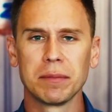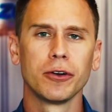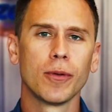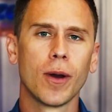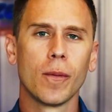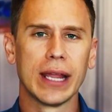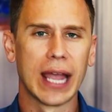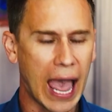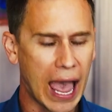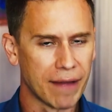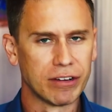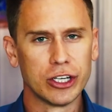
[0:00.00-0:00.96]
similar to what we
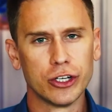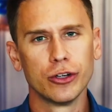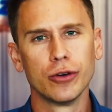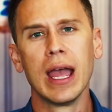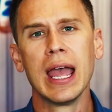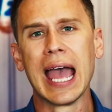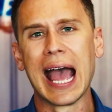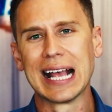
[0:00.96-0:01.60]
had to do